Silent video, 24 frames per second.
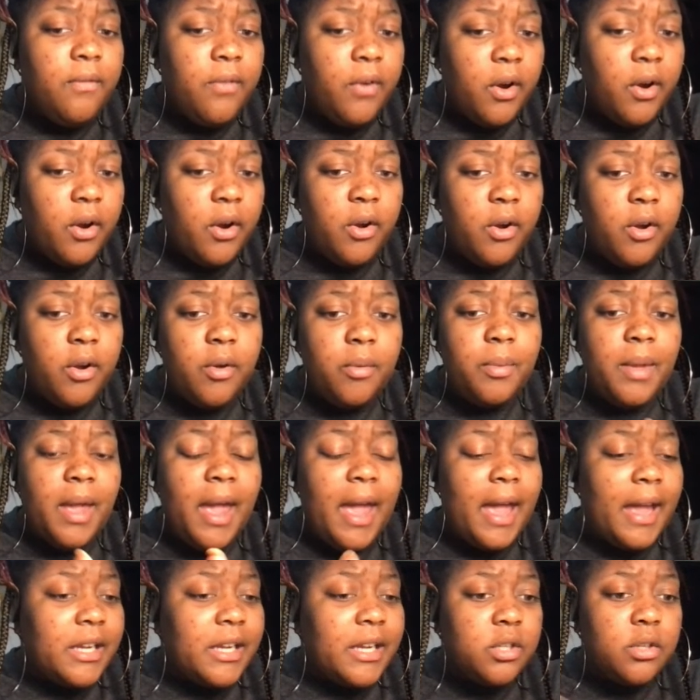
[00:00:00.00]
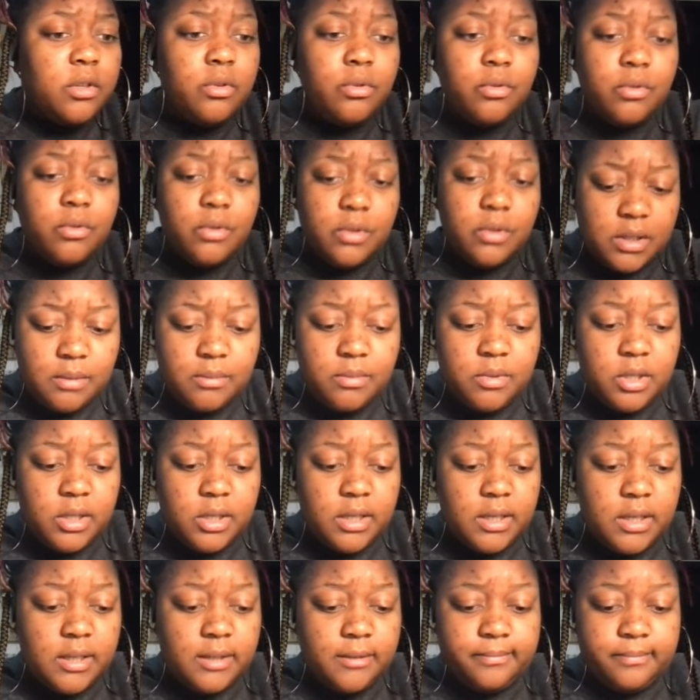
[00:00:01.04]
verb, action, or
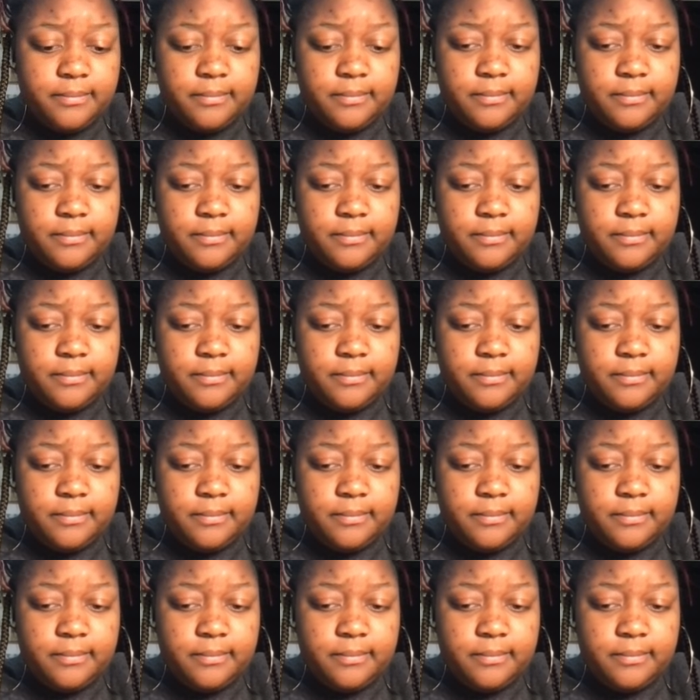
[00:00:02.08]
subject.